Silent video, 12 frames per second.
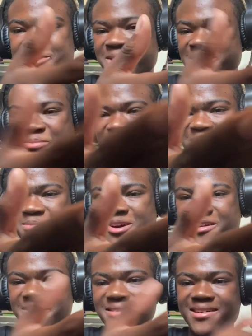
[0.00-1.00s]
make a meme out
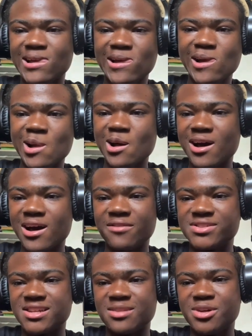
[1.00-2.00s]
of it out of
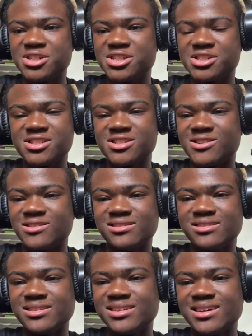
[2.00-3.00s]
his animation
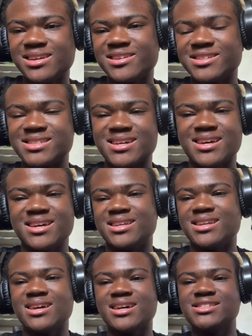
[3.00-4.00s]
so there's that
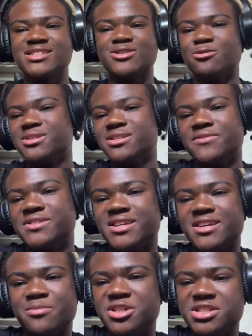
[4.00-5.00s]
and i just always love his
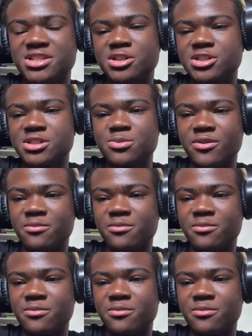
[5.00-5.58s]
animation they're just pretty